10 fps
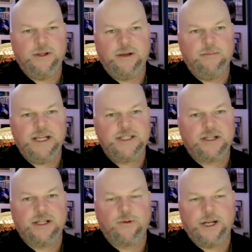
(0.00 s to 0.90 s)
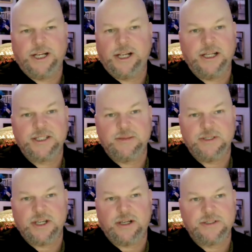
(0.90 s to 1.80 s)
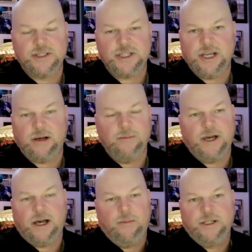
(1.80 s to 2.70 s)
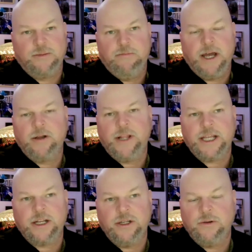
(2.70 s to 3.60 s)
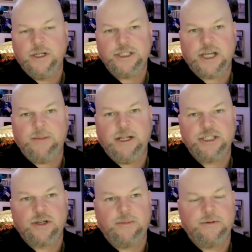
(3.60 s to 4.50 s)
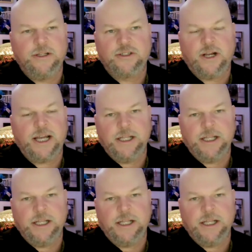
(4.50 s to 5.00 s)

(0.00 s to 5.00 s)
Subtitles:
and they're basically running against themselves to see how much better they can do each time they show up to the track.